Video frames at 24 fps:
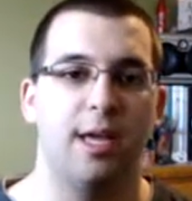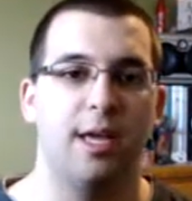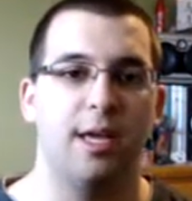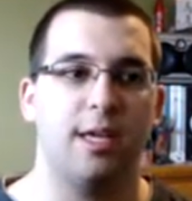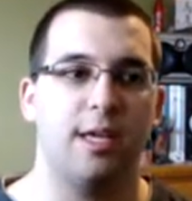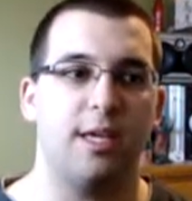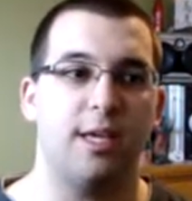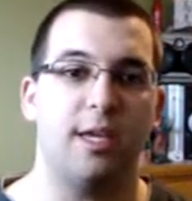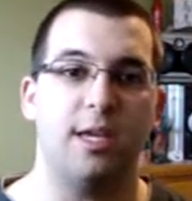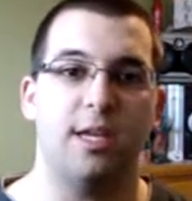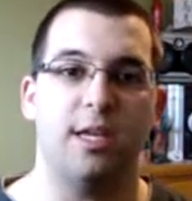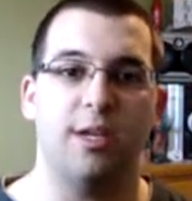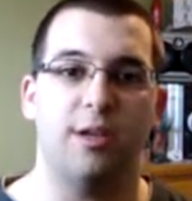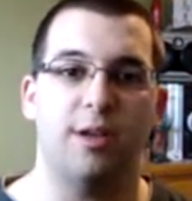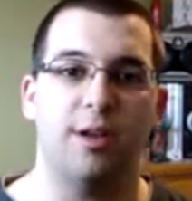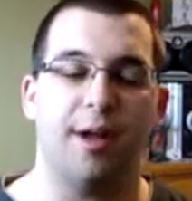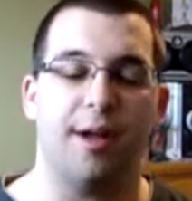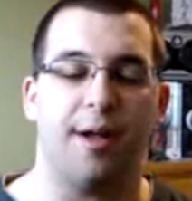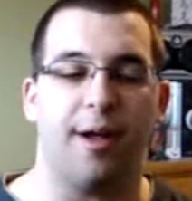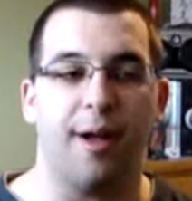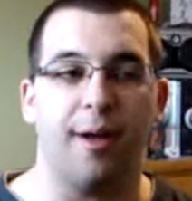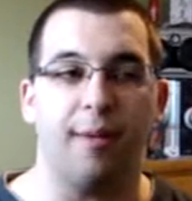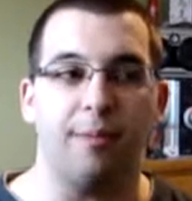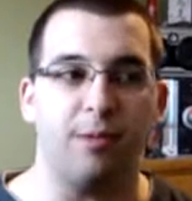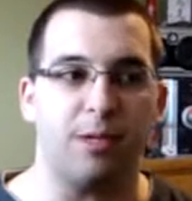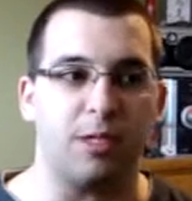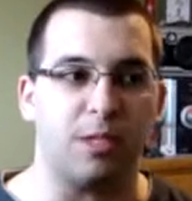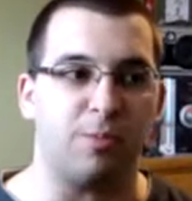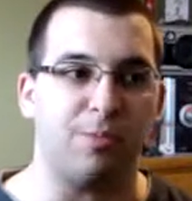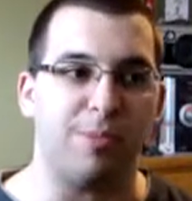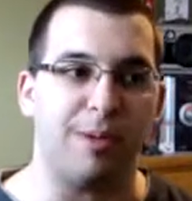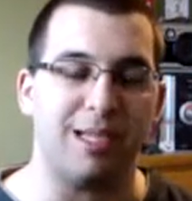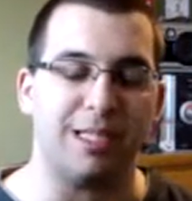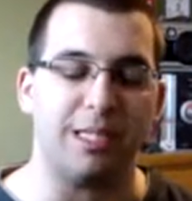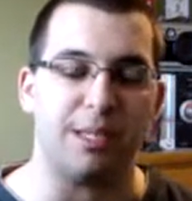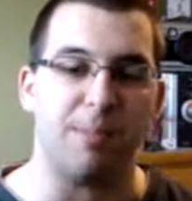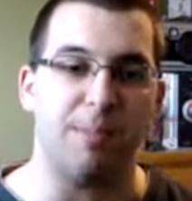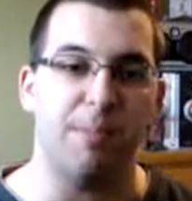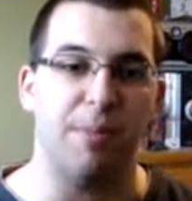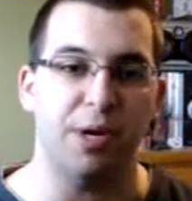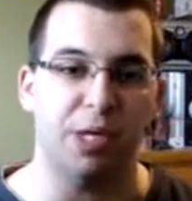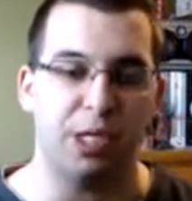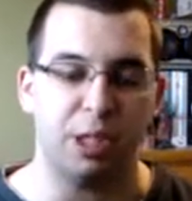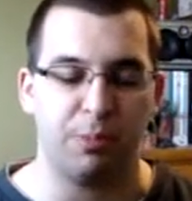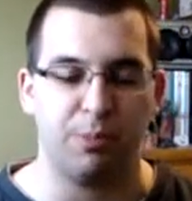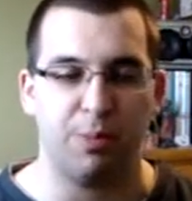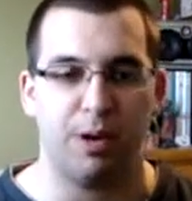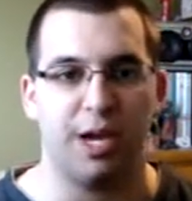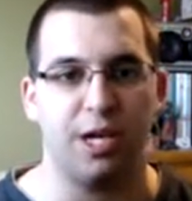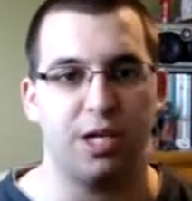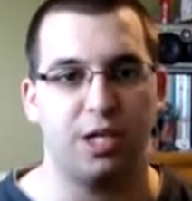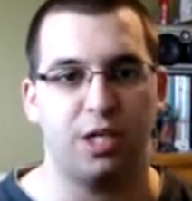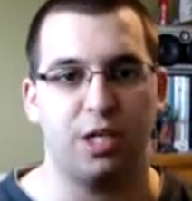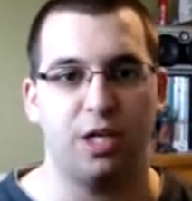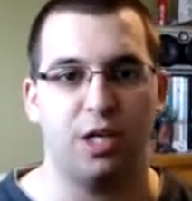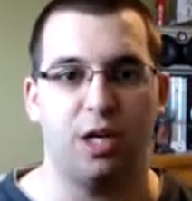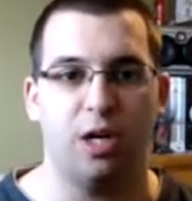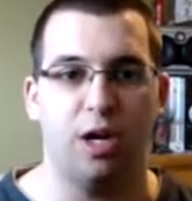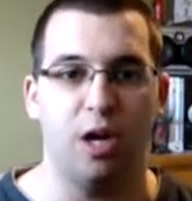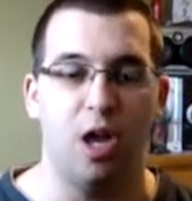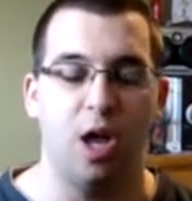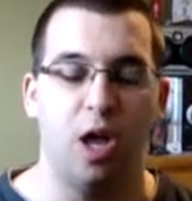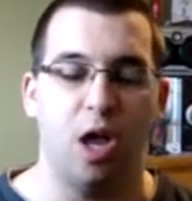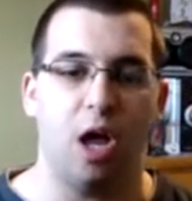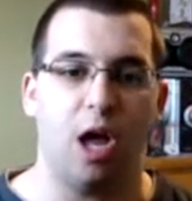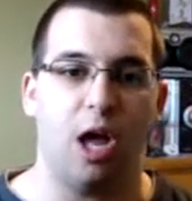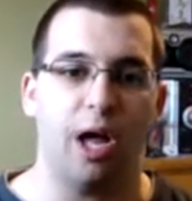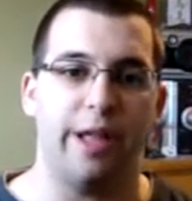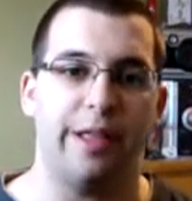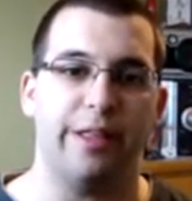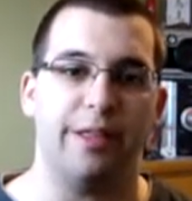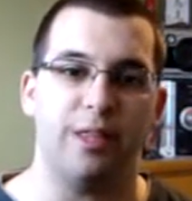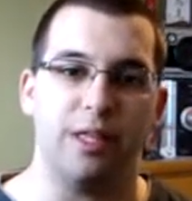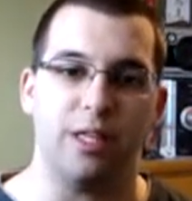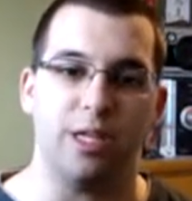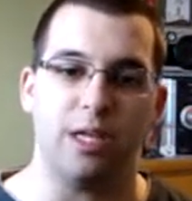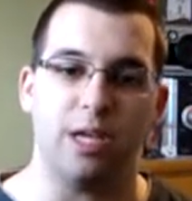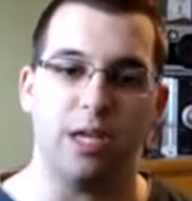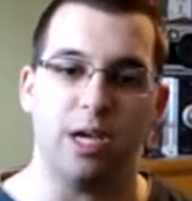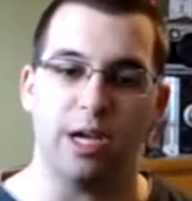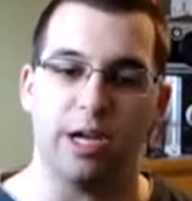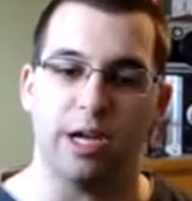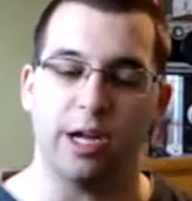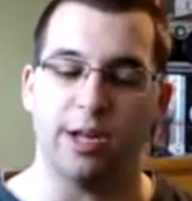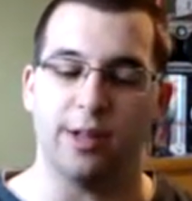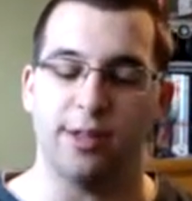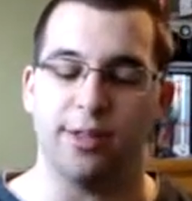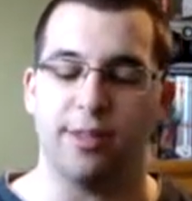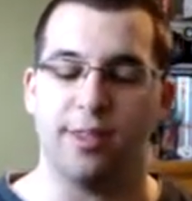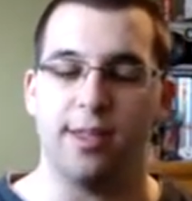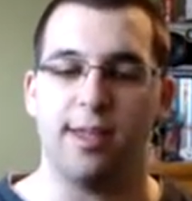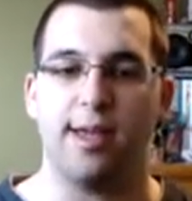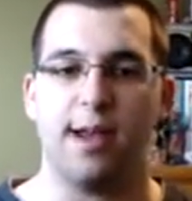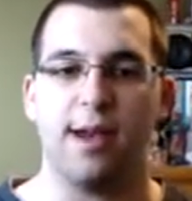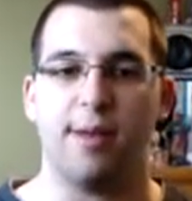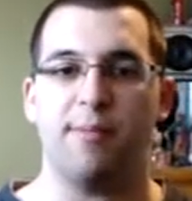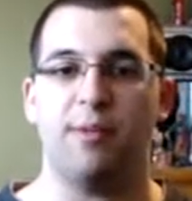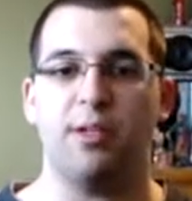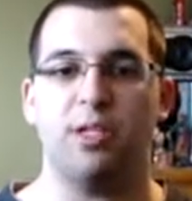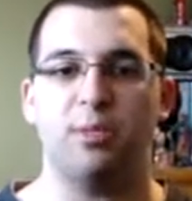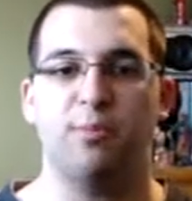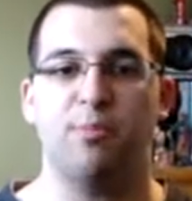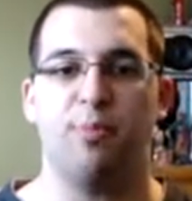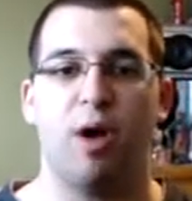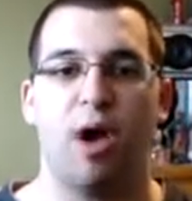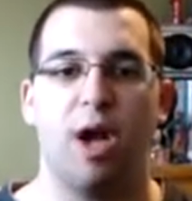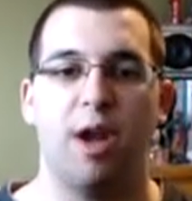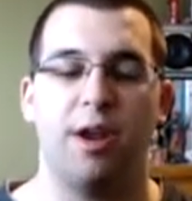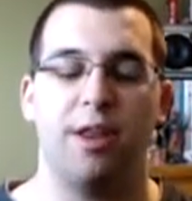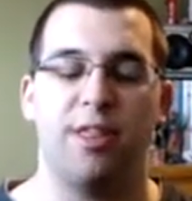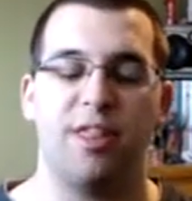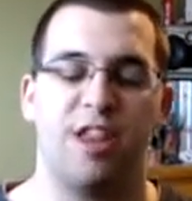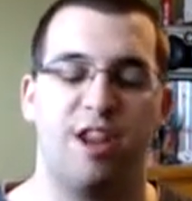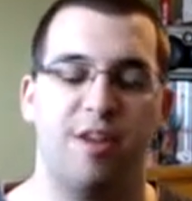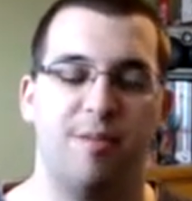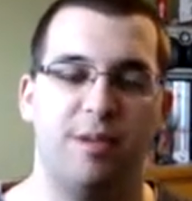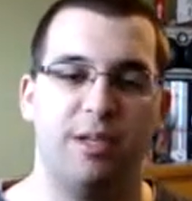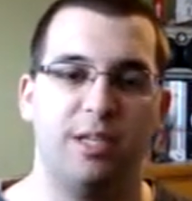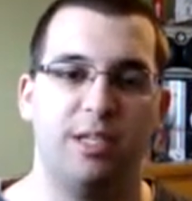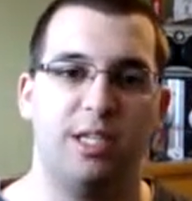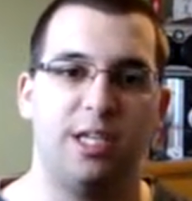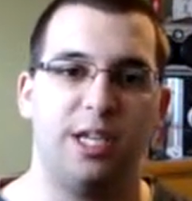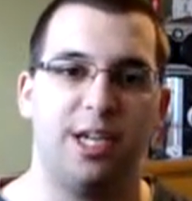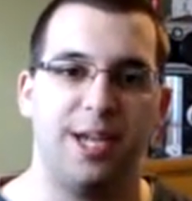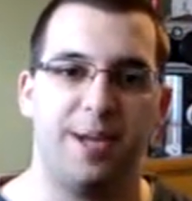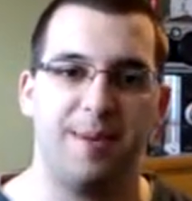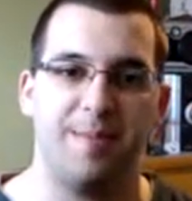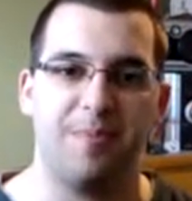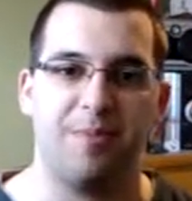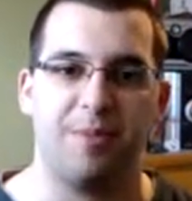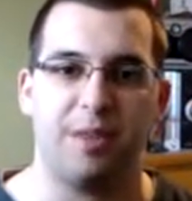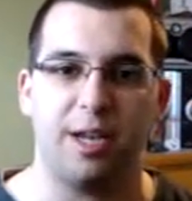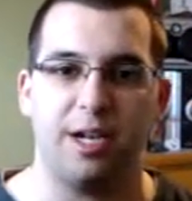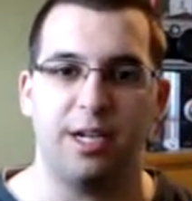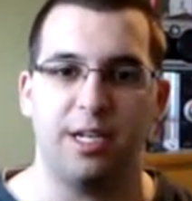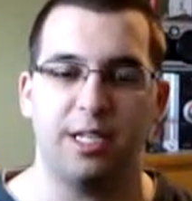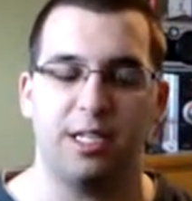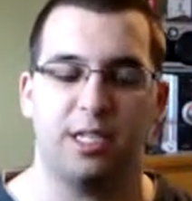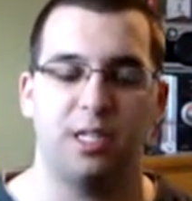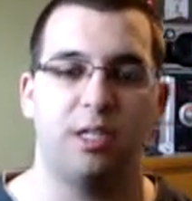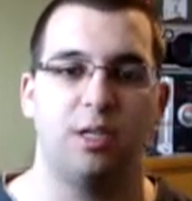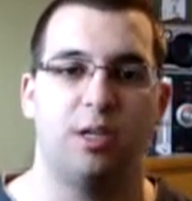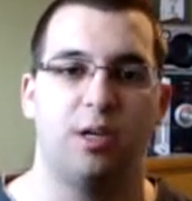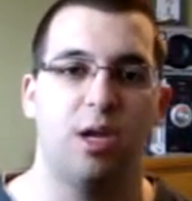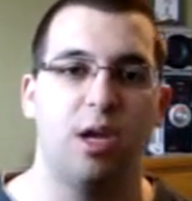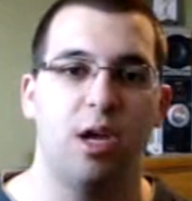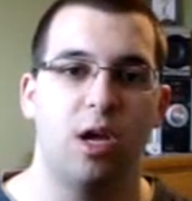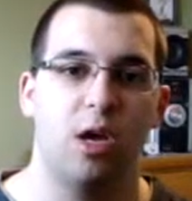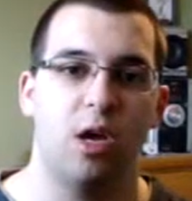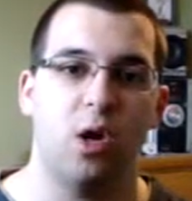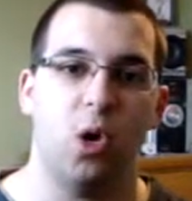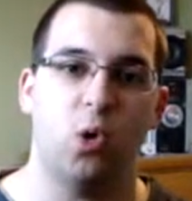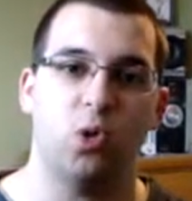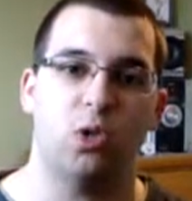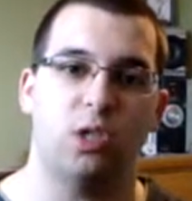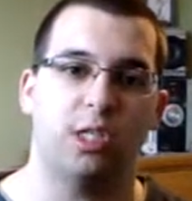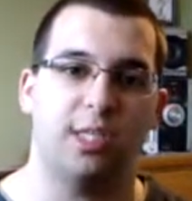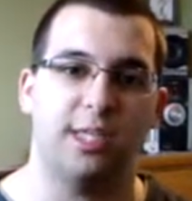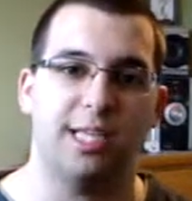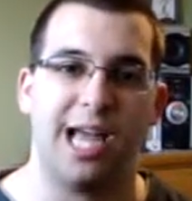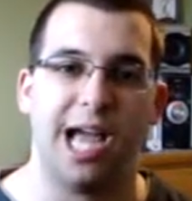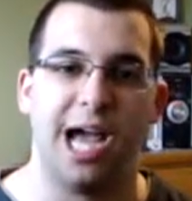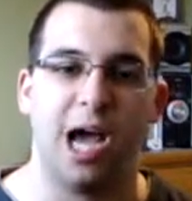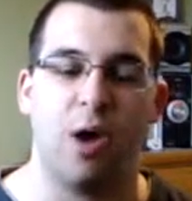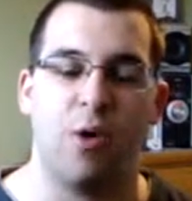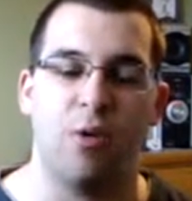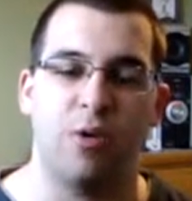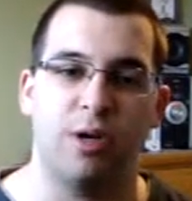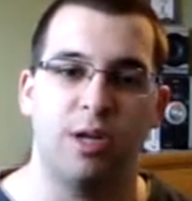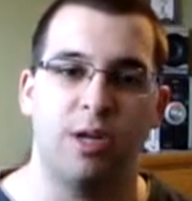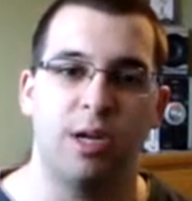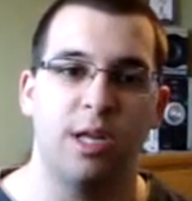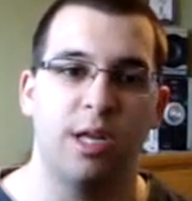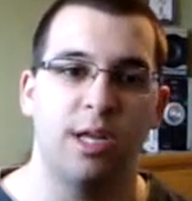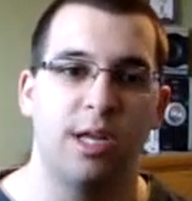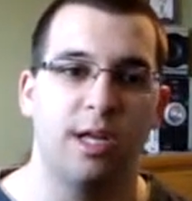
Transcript: He just basically push pressure on the enemy spawn and the enemy team, and just goes to town,